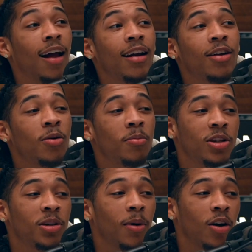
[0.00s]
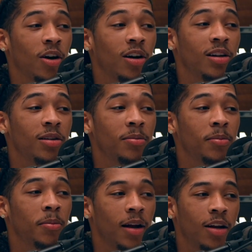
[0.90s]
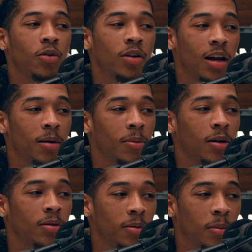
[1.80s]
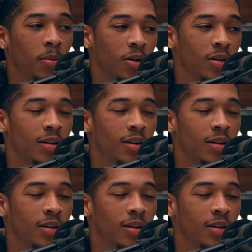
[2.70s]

I didn't know much about Ernie, but I knew a lot about Bernie.